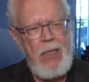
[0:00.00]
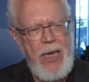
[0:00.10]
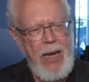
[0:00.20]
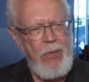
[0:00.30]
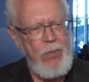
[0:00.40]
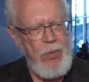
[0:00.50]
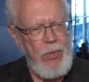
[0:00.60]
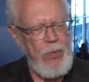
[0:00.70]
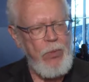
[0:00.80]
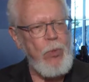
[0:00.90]
Now,
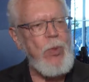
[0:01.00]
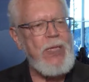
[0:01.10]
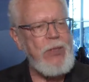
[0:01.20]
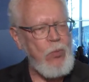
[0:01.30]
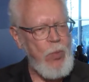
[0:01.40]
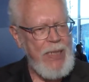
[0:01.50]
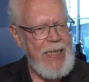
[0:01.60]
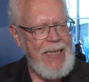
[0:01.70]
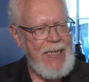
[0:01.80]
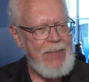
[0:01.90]
the reason we
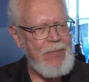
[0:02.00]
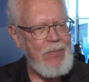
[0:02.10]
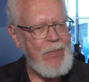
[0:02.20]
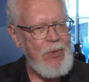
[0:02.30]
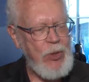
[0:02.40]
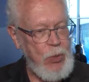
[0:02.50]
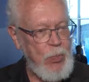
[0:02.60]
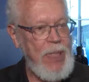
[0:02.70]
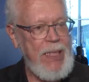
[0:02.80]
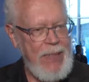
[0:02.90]
need
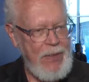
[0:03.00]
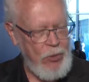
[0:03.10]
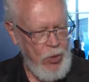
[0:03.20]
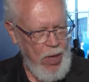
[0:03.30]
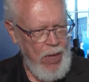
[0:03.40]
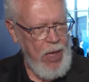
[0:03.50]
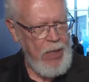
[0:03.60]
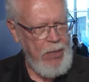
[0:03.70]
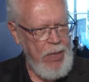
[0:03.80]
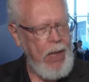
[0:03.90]
speed, so
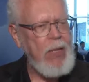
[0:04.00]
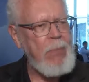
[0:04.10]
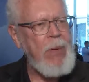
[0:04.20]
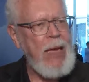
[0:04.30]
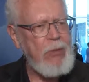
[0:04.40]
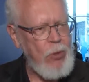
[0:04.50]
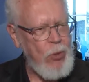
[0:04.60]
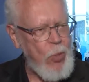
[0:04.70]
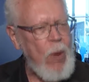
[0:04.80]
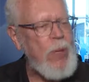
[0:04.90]
I'll come back to
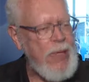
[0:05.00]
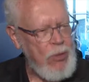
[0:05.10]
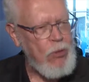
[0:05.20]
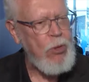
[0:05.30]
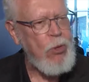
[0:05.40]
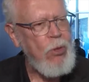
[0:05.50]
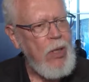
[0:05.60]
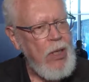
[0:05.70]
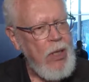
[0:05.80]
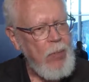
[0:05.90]
what we can do,
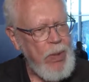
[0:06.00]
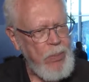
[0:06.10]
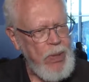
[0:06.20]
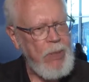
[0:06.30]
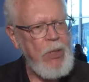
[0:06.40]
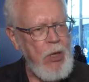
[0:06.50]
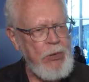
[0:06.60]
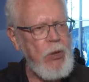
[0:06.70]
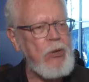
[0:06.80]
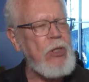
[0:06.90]
but let me
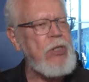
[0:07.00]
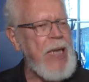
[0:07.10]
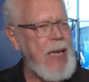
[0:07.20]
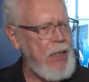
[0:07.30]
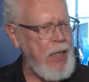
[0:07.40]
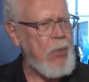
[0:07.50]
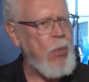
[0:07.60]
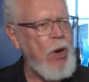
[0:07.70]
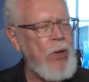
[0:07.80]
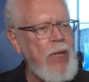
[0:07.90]
also just say a little
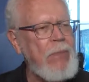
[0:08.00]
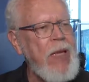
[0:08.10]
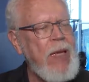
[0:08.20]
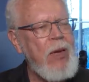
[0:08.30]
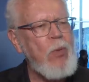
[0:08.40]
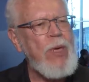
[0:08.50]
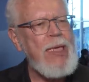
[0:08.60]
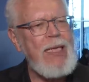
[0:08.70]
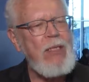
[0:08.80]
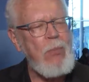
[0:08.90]
more that we
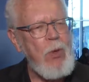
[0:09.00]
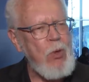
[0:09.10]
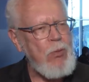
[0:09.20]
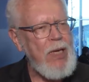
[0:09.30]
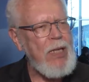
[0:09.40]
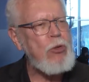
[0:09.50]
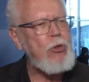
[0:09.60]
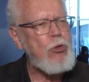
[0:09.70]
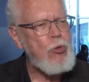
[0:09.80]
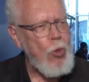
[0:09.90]
need to move
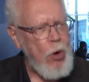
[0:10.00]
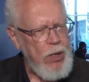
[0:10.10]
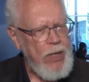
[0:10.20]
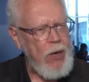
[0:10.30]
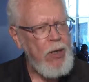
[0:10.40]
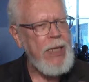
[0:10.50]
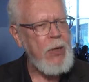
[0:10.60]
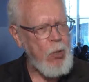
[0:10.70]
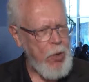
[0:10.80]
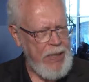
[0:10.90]
extraordinarily
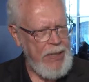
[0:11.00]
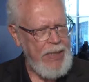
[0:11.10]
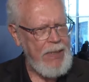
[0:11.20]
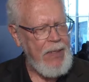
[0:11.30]
quickly